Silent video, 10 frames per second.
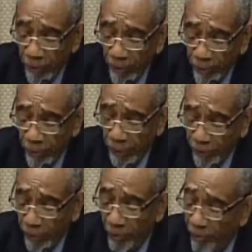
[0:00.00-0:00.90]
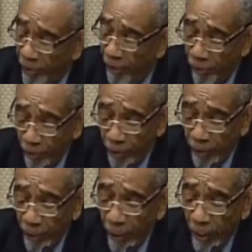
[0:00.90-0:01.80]
Secretary of Energy,
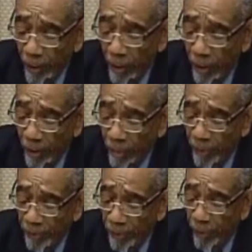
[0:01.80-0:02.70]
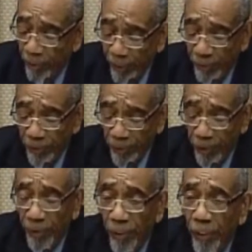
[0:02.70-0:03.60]
Mr. Moniz,
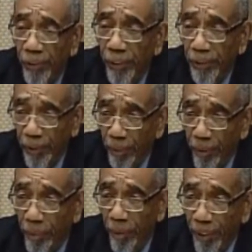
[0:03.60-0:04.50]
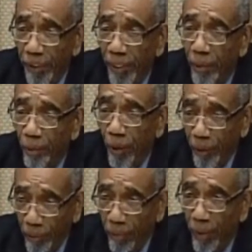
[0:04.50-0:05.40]
here to the subcommittee today.
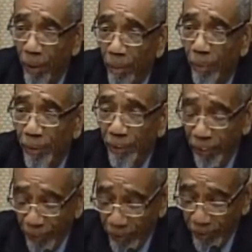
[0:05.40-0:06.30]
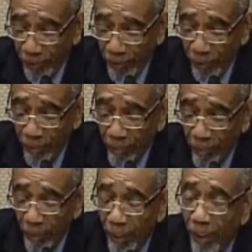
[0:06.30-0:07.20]
Welcome, Mr. Secretary.
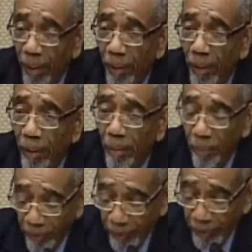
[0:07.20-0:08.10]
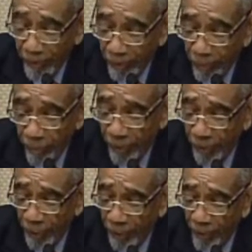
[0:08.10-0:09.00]
Mr.
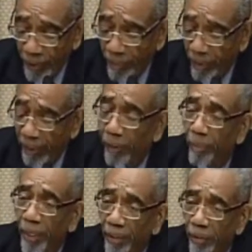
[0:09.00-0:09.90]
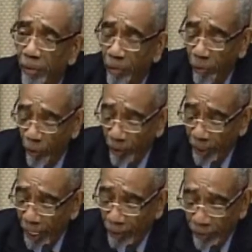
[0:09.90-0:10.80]
Secretary, let me commend you for the
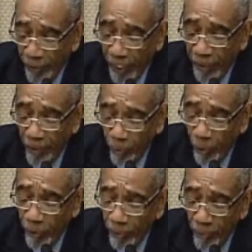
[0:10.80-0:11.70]
outstanding work